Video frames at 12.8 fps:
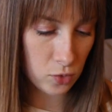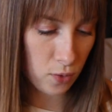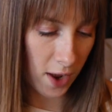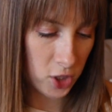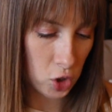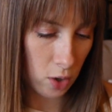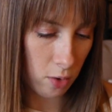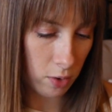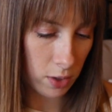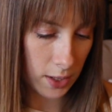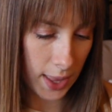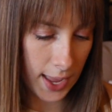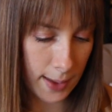Retro
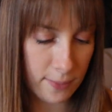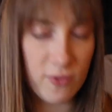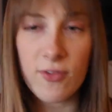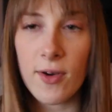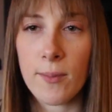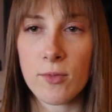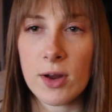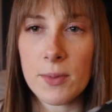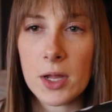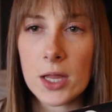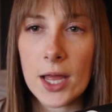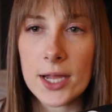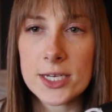Glam from
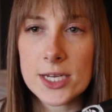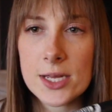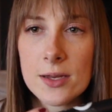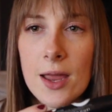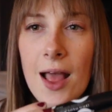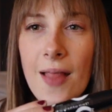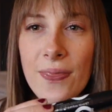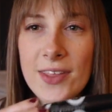Rimmel London,